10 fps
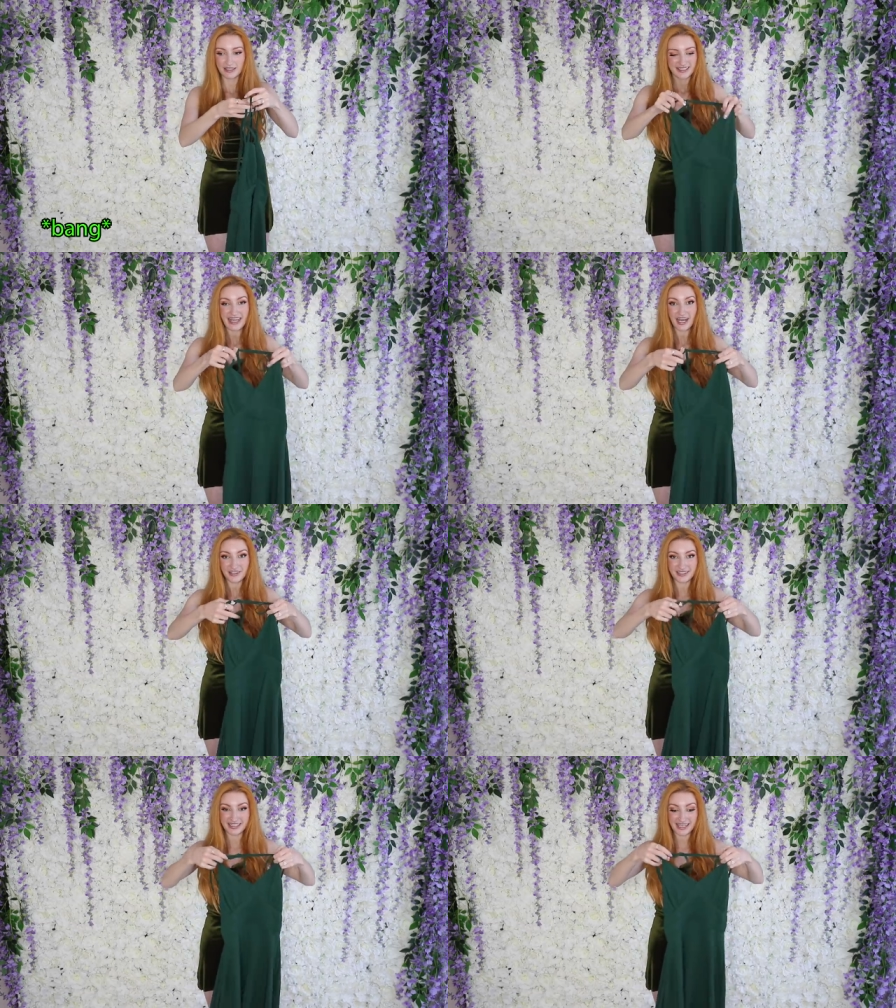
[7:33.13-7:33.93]
now
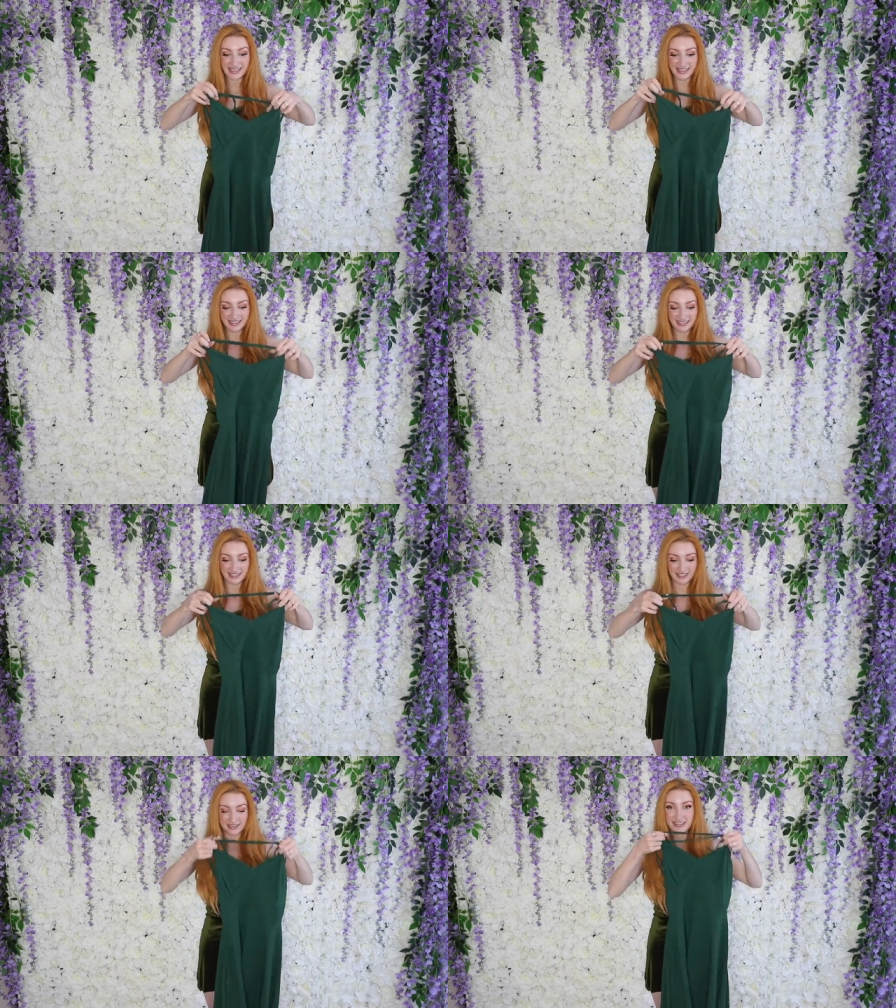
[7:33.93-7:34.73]
that it's here,
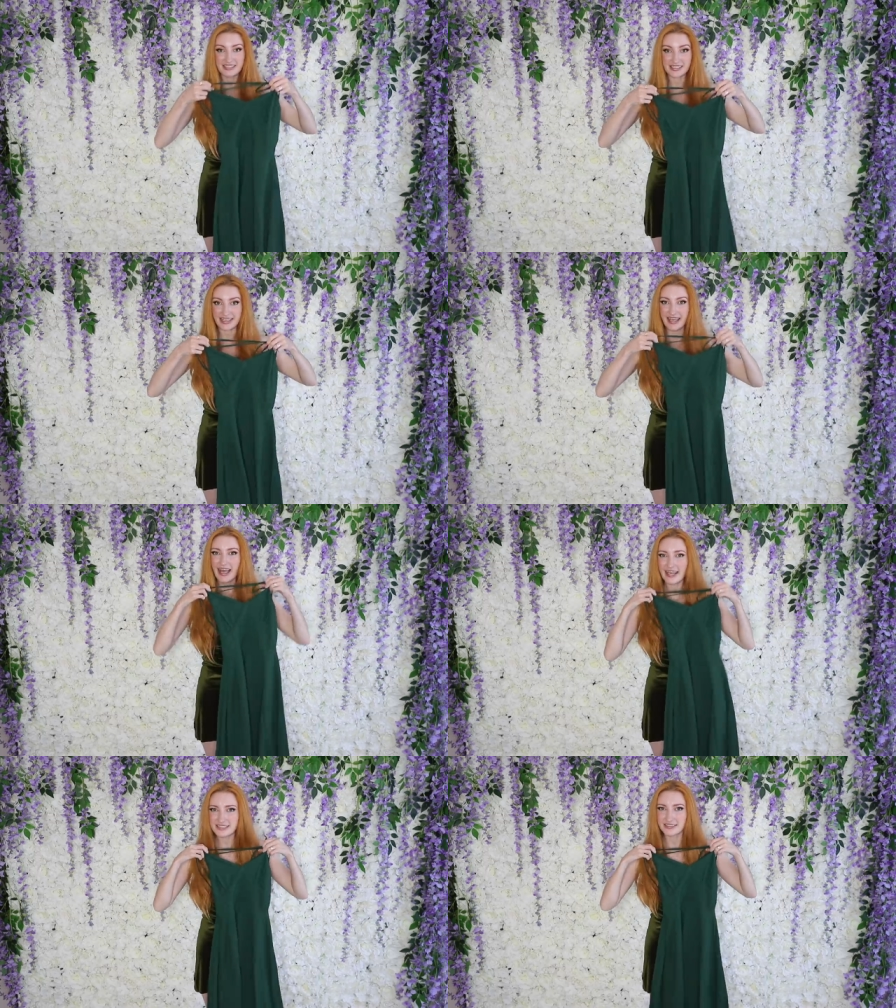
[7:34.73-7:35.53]
this is
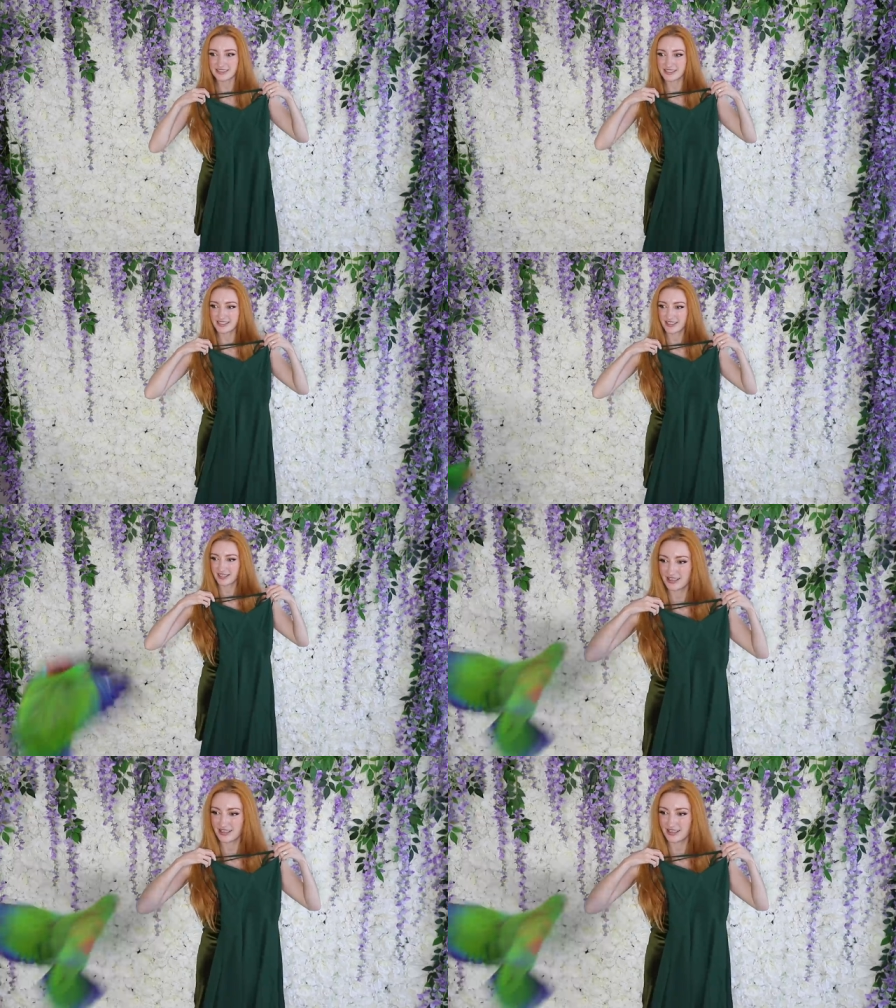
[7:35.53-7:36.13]
excellent.